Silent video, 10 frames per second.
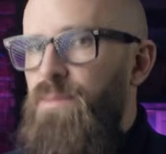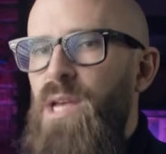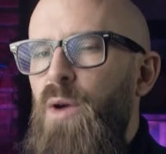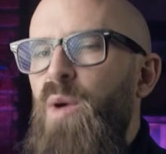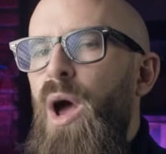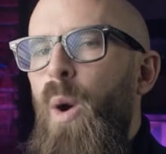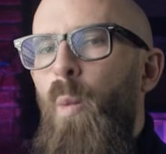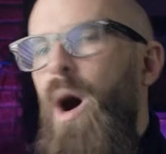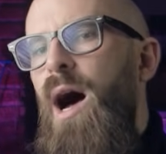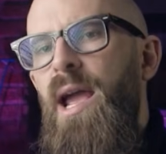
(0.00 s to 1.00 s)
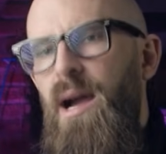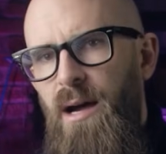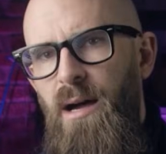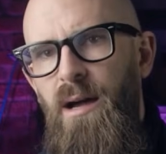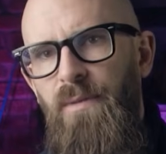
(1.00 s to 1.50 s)
So why
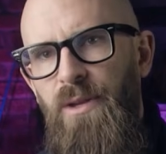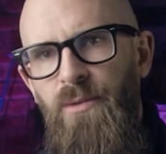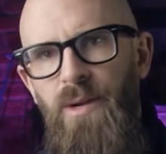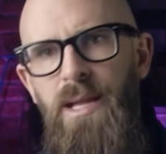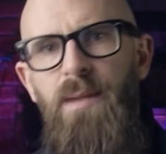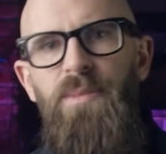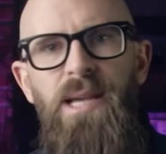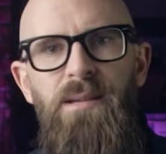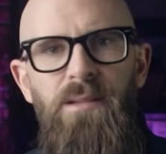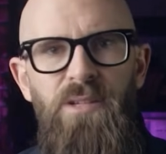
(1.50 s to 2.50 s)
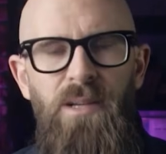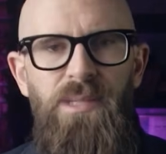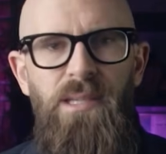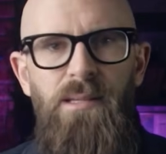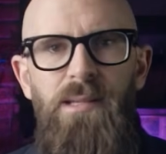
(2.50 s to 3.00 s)
are the green potato
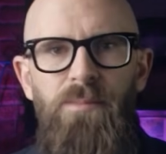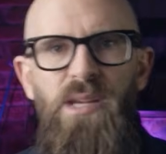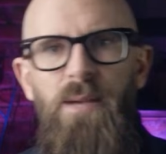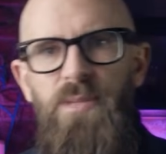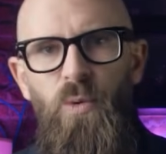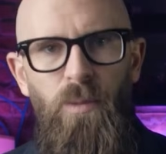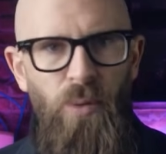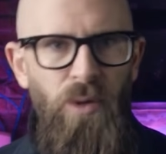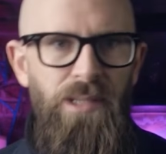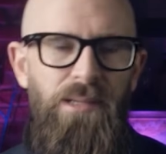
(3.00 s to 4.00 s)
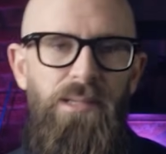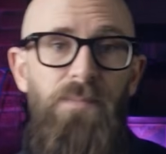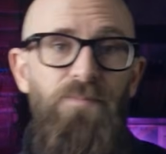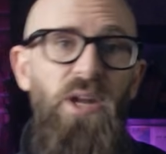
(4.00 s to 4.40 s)
chips sometimes called poisonous?